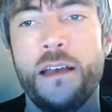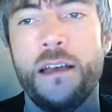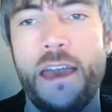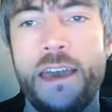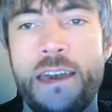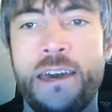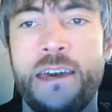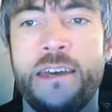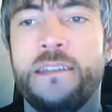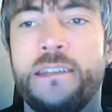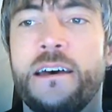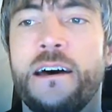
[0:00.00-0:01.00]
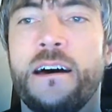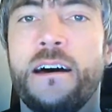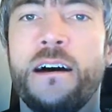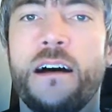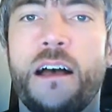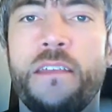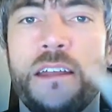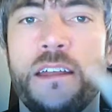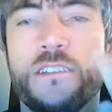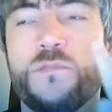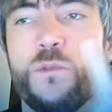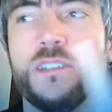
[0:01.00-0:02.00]
And then
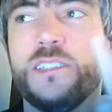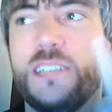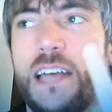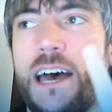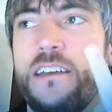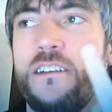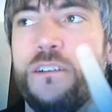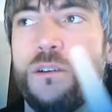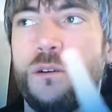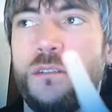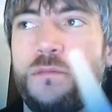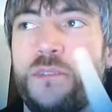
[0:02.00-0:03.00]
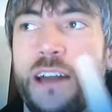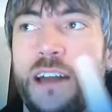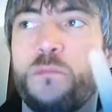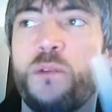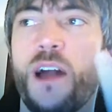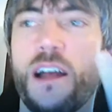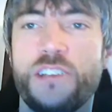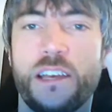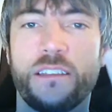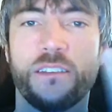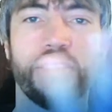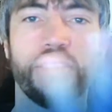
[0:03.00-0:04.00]
as well as that, your final project.
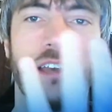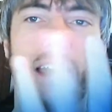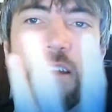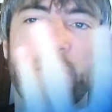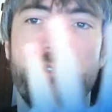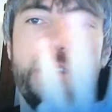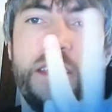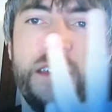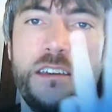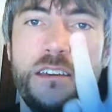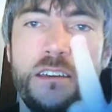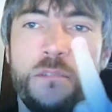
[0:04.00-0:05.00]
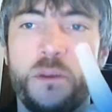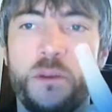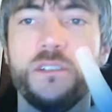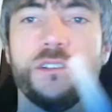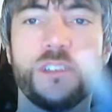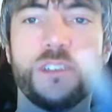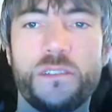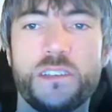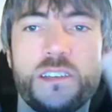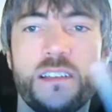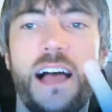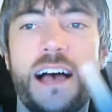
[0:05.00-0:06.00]
Those are kind of the pillars of
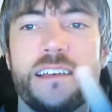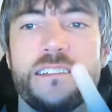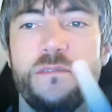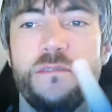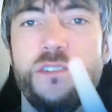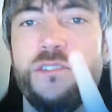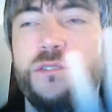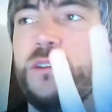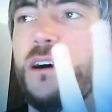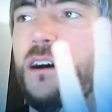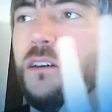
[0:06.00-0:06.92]
this class. If you do all